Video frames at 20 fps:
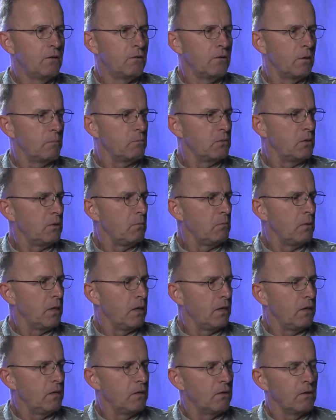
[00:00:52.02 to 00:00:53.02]
trips he
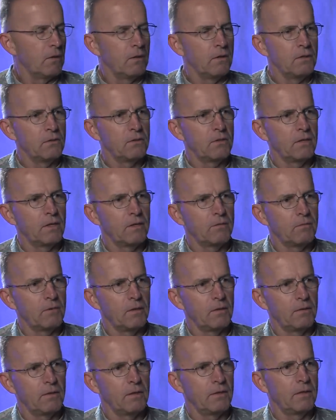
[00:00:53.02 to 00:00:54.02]
made and all this stuff.
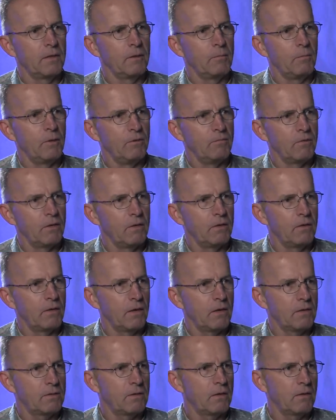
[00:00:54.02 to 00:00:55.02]
And I thought that'd be a
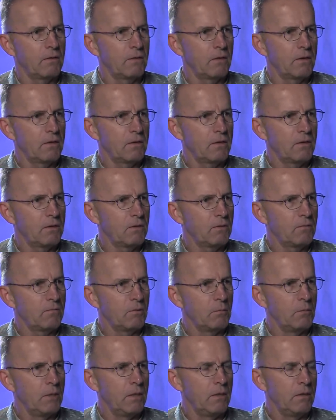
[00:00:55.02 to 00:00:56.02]
fantastic thing, you know,
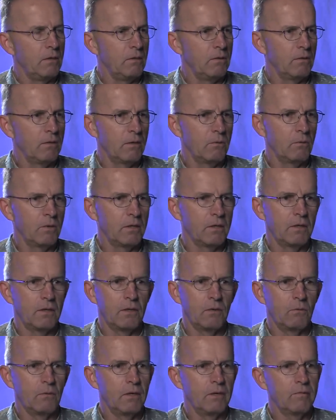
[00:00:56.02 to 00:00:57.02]
for me to do. I wanted to
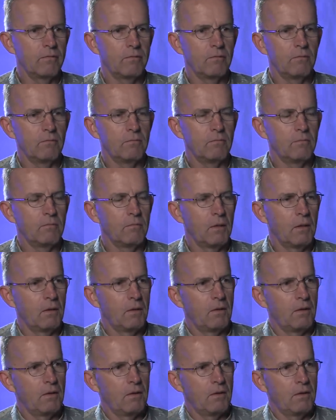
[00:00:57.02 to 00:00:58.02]
get away from
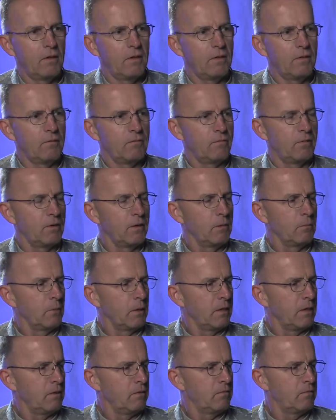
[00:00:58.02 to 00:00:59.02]
the farm
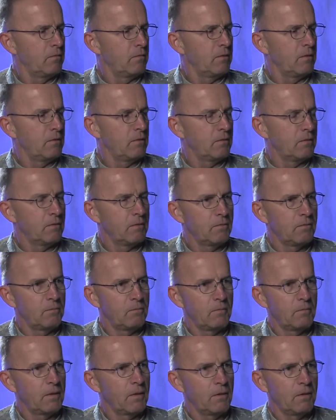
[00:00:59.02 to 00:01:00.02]
life and
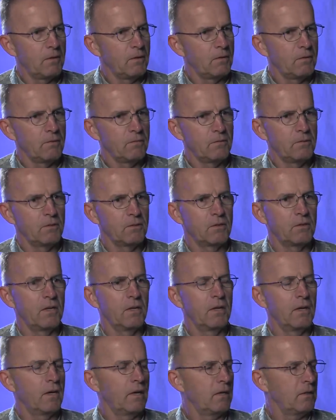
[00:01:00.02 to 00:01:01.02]
you know just
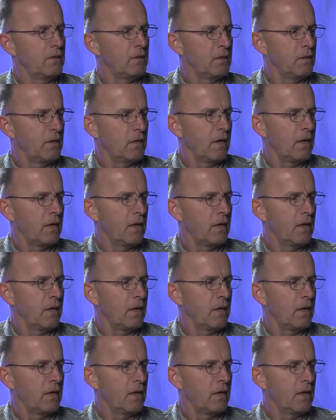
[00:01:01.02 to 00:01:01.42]
get out get